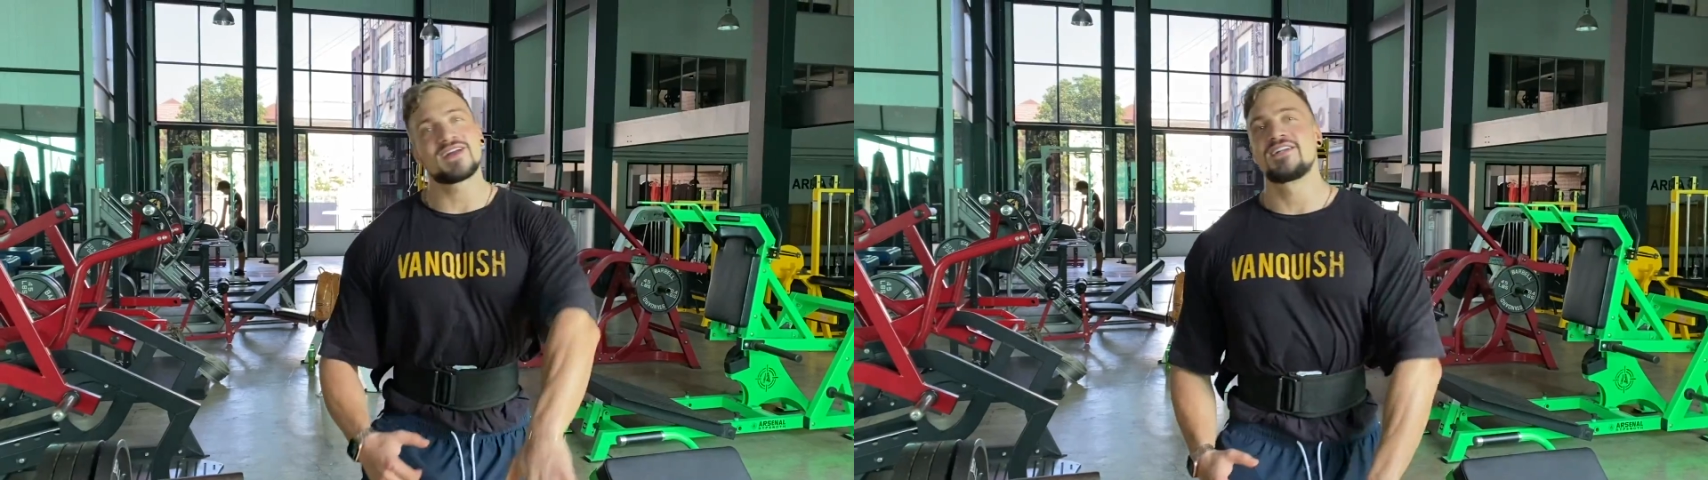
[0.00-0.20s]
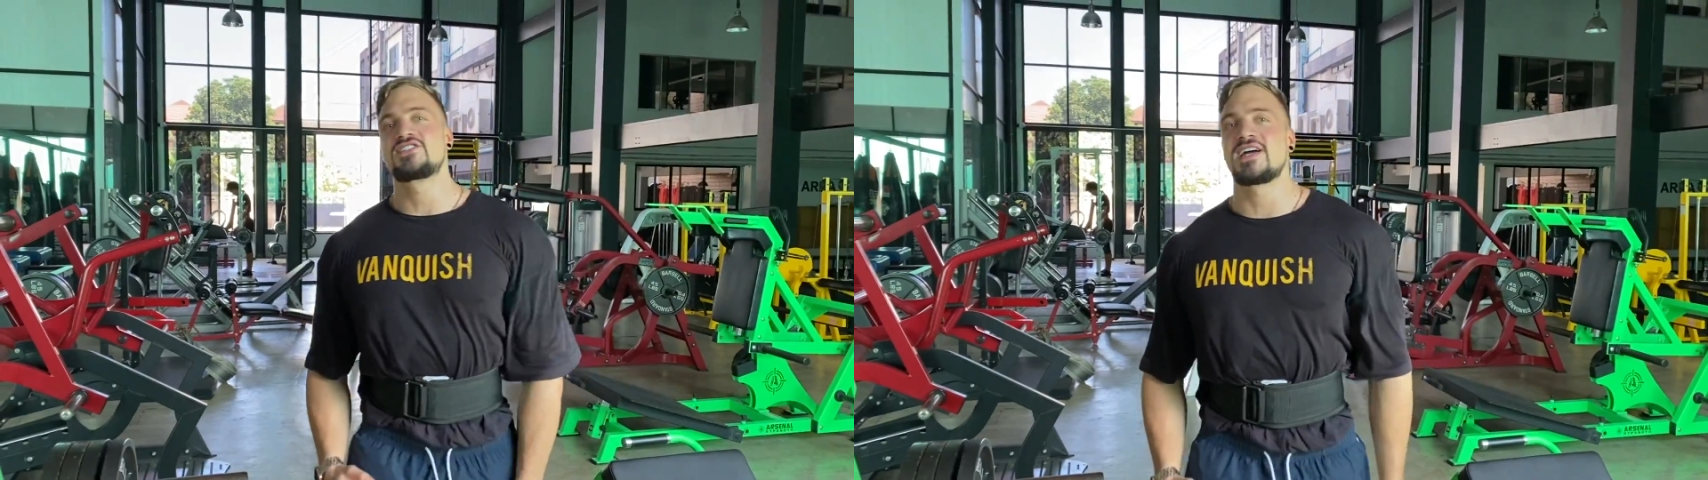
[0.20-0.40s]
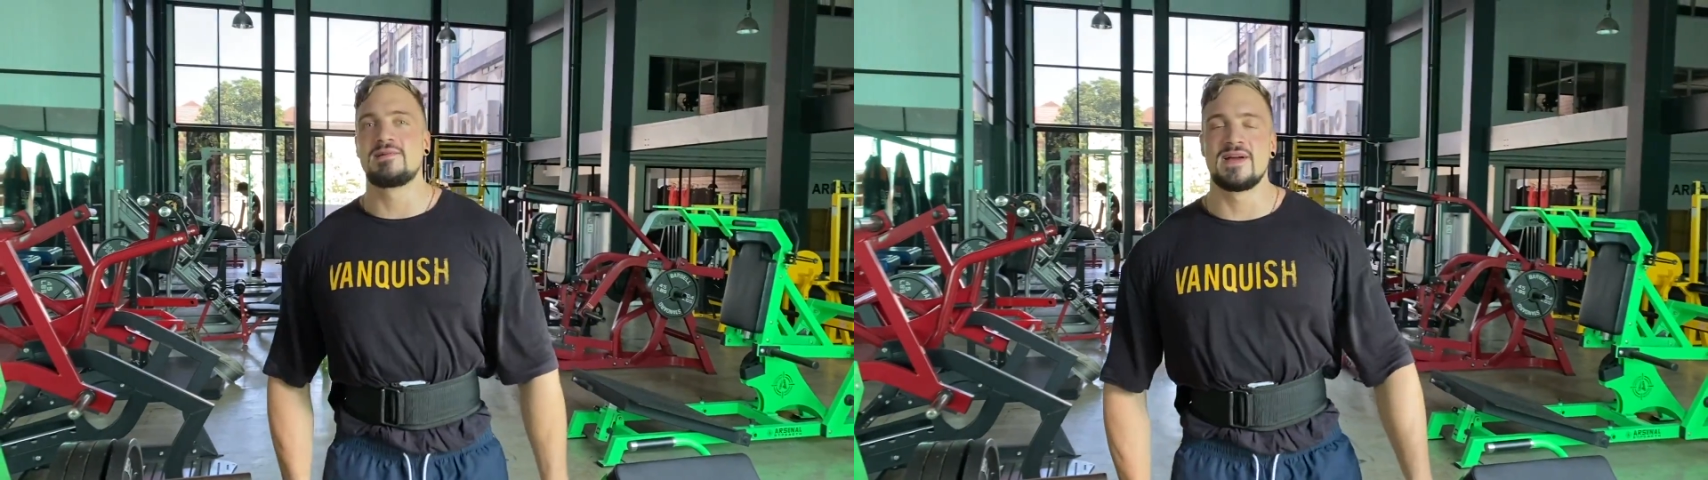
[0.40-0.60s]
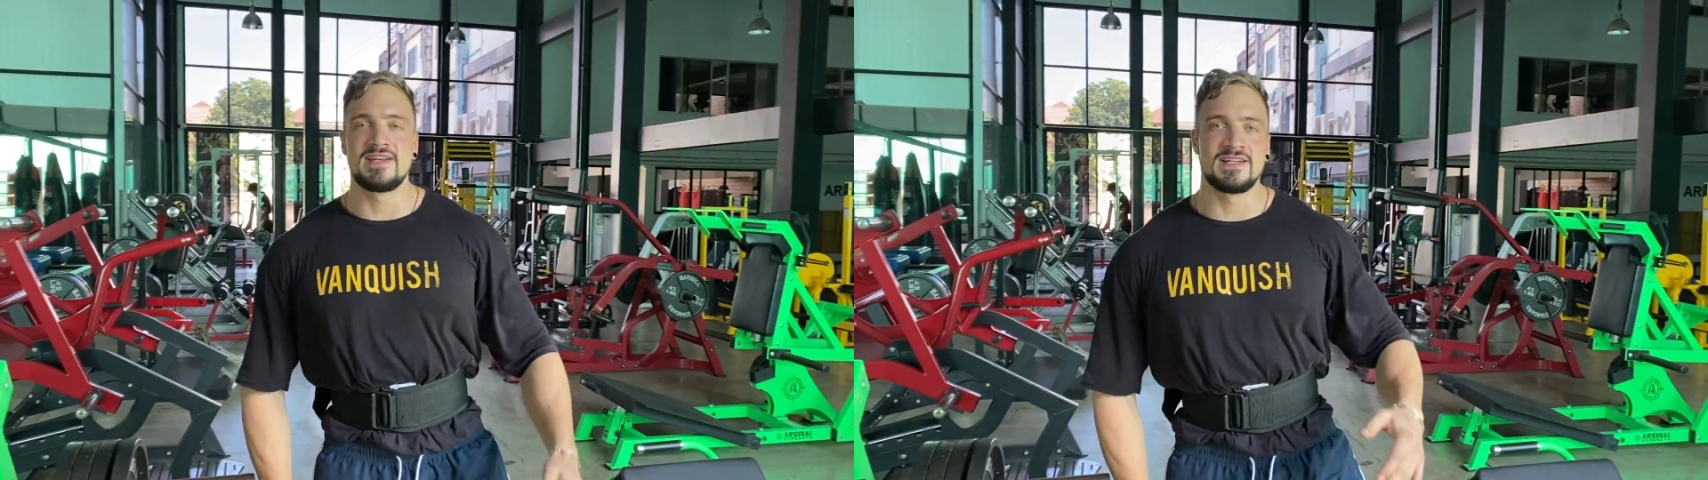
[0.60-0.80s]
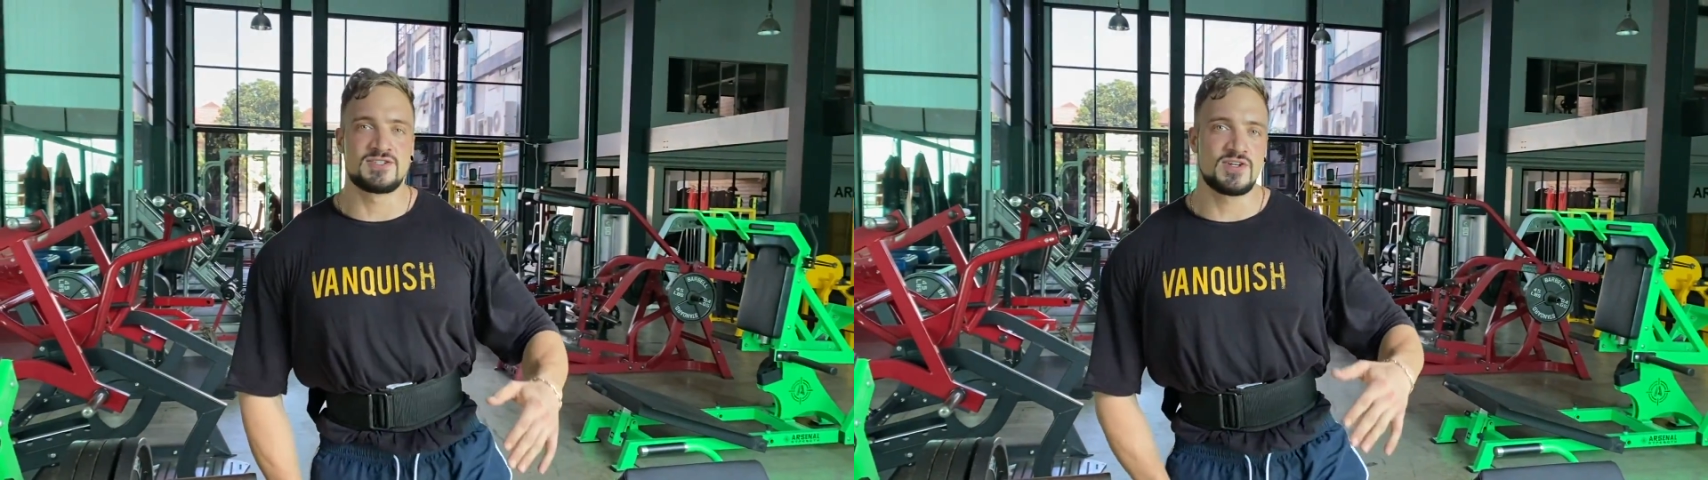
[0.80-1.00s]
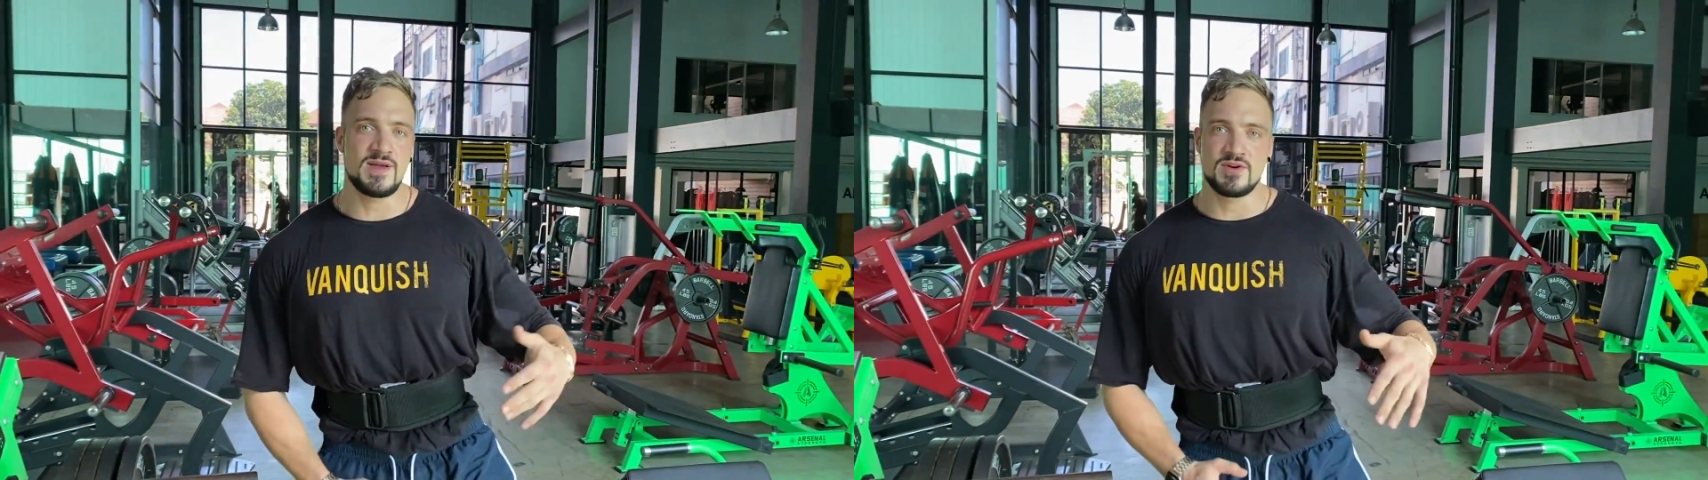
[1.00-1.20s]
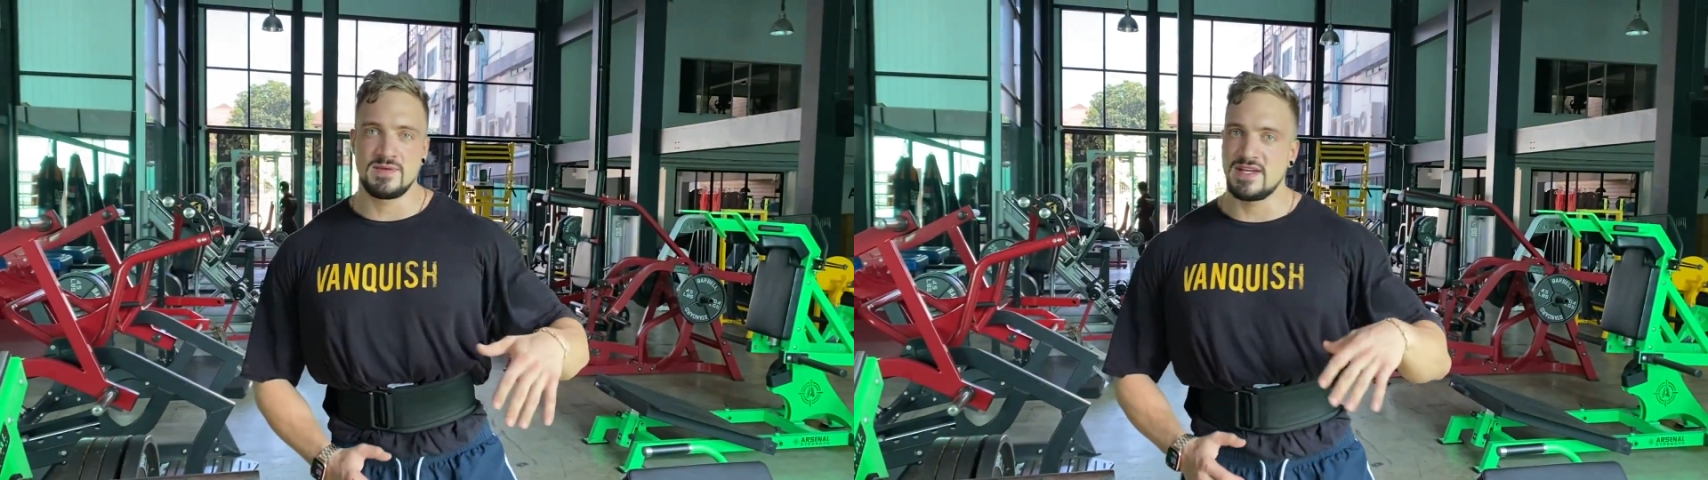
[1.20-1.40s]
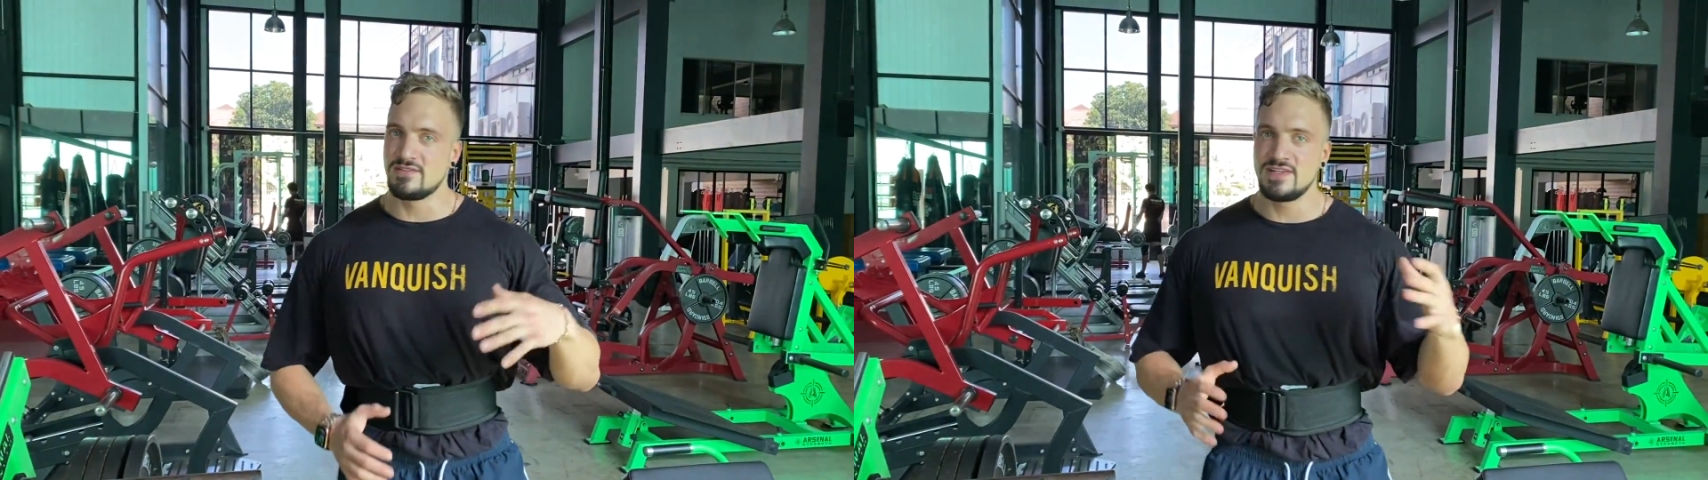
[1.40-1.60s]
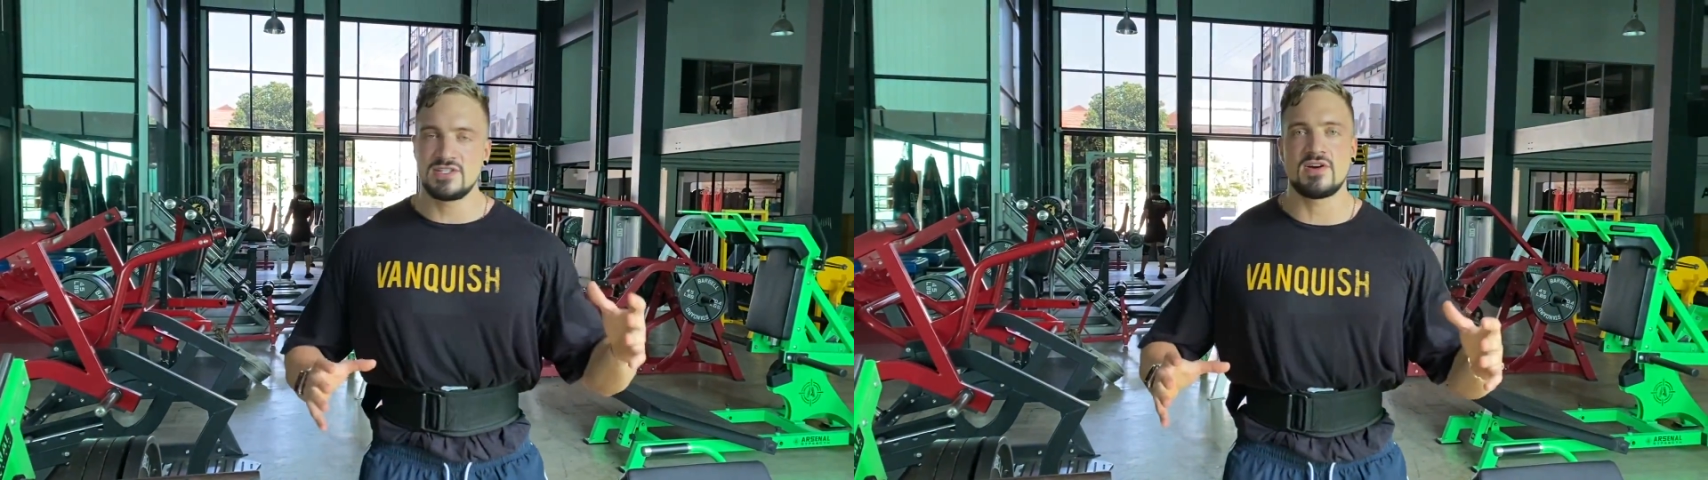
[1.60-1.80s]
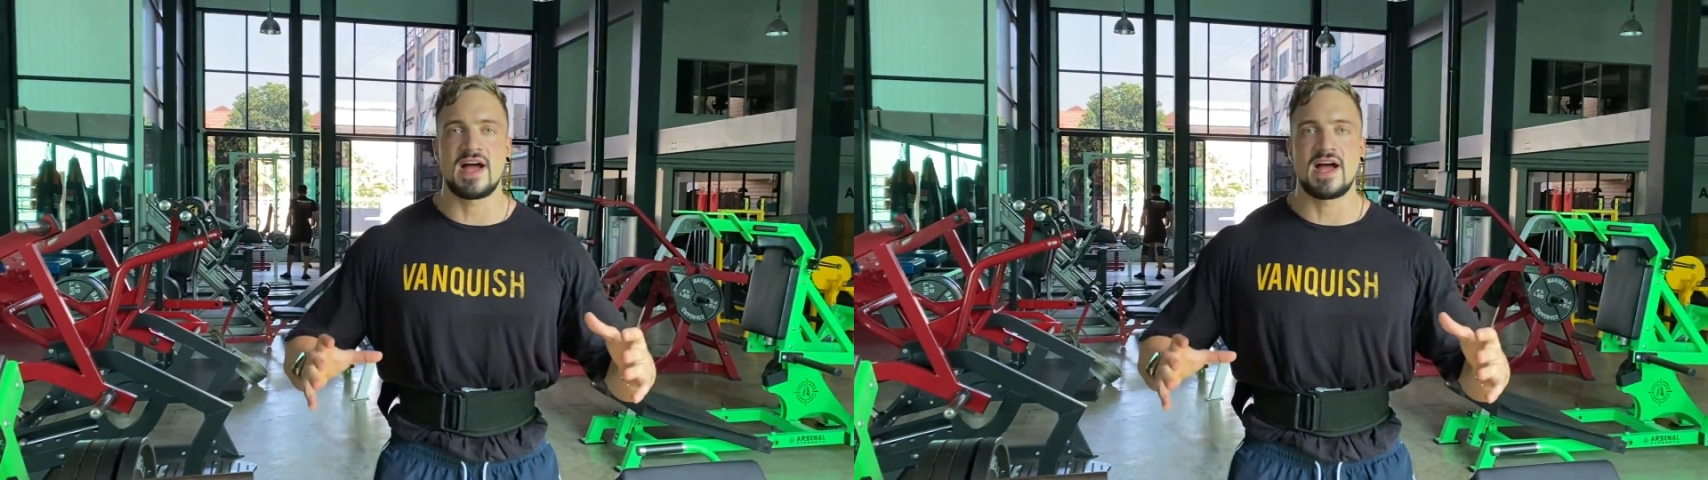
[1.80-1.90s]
on the channel, man, and today I'm gonna make a video.